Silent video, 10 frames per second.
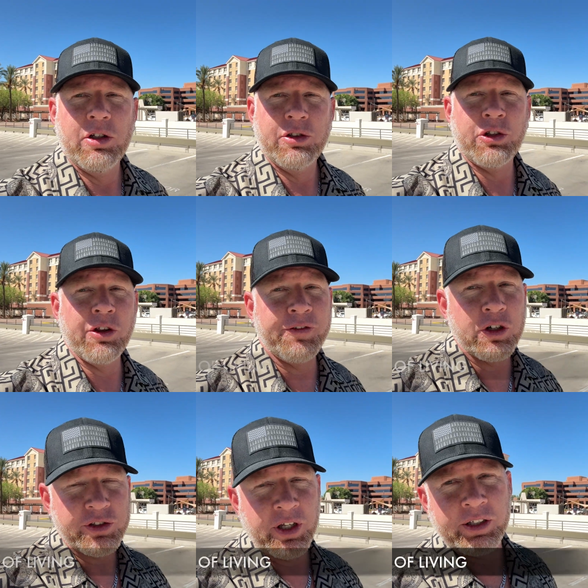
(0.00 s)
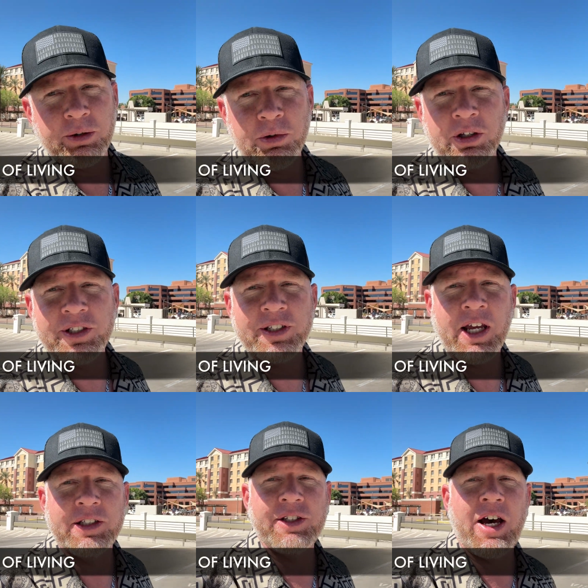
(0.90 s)
So the first thing that really
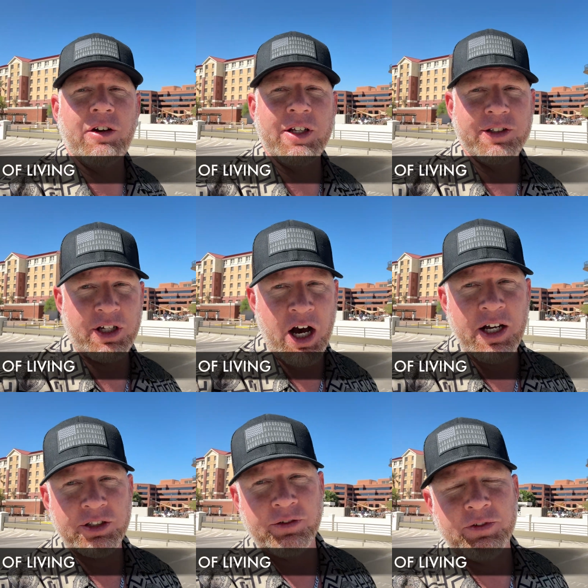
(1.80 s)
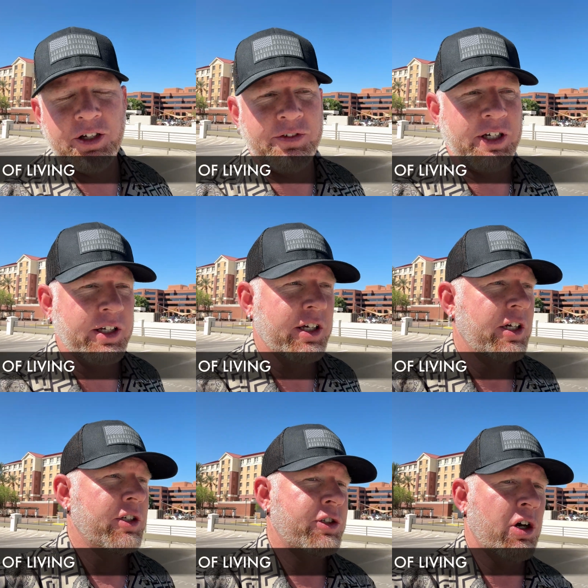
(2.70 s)
stands out is cost of living.
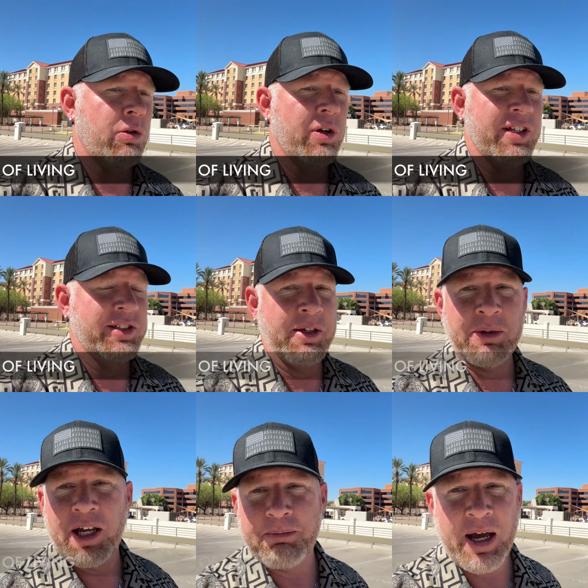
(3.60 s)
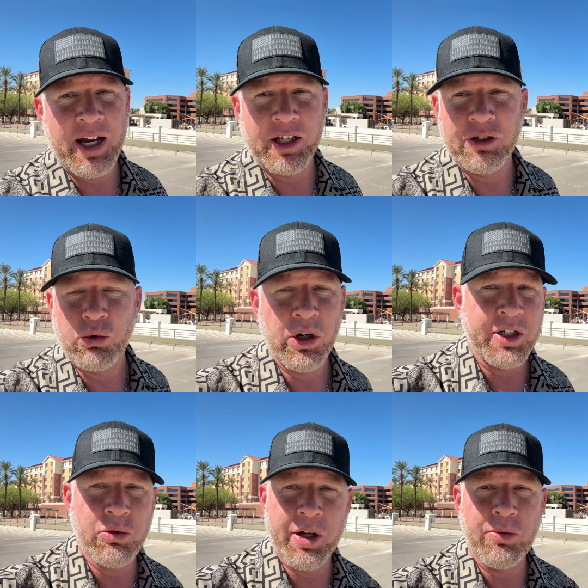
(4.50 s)
So it seemed like back in
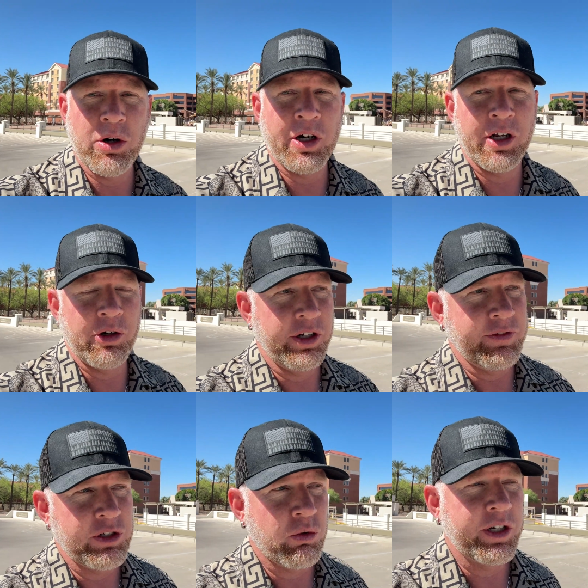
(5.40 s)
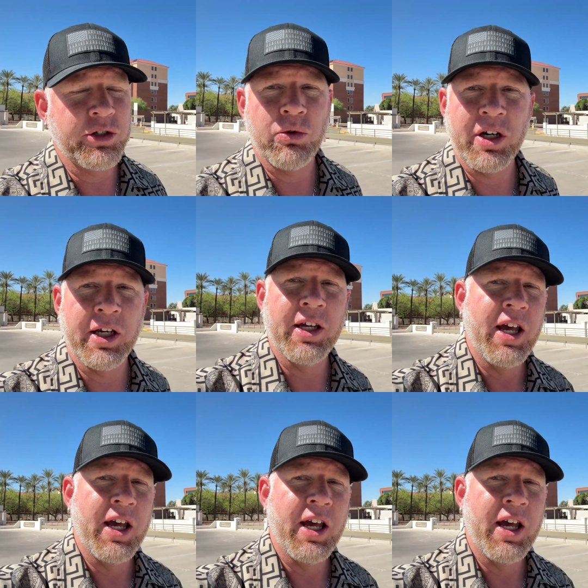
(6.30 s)
2021 or even 2020,